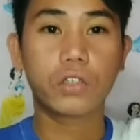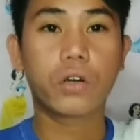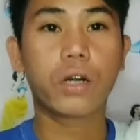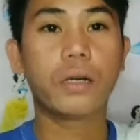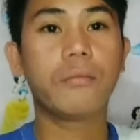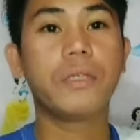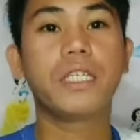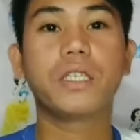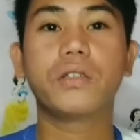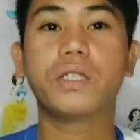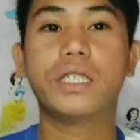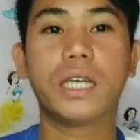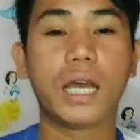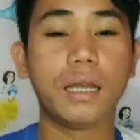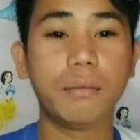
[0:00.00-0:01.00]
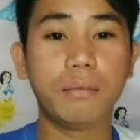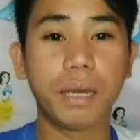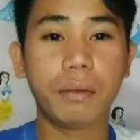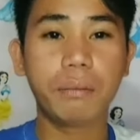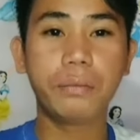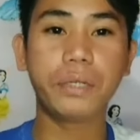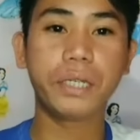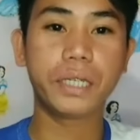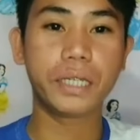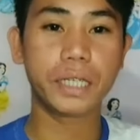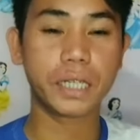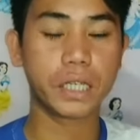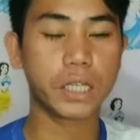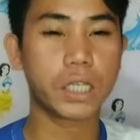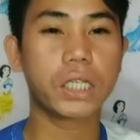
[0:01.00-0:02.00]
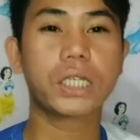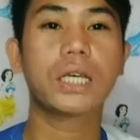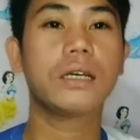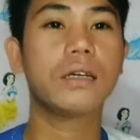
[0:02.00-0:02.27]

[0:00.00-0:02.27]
ka-charms ko dyan, members,